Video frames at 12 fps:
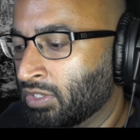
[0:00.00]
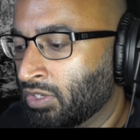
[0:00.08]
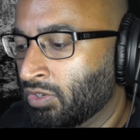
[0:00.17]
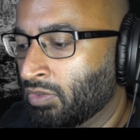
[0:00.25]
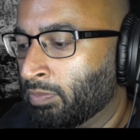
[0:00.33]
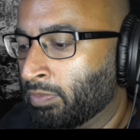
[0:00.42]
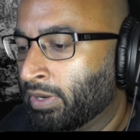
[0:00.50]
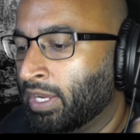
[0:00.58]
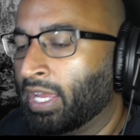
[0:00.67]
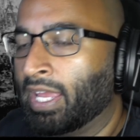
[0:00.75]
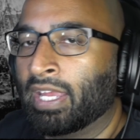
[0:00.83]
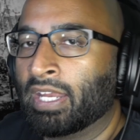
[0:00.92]
to
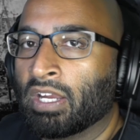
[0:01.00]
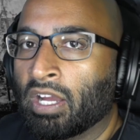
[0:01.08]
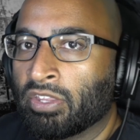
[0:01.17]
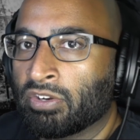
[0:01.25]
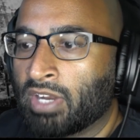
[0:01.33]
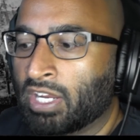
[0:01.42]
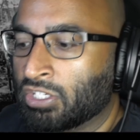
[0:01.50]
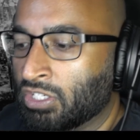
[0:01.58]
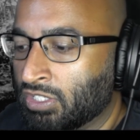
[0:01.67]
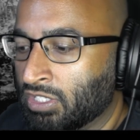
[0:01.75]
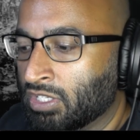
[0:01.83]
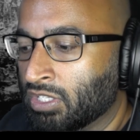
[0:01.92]
bring in other
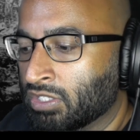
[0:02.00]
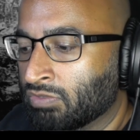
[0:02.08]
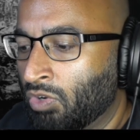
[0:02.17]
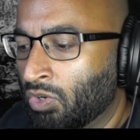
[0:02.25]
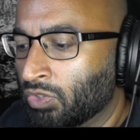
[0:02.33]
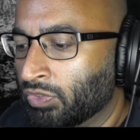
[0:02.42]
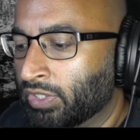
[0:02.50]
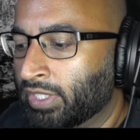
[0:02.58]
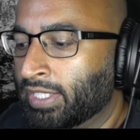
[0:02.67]
nations into this fold.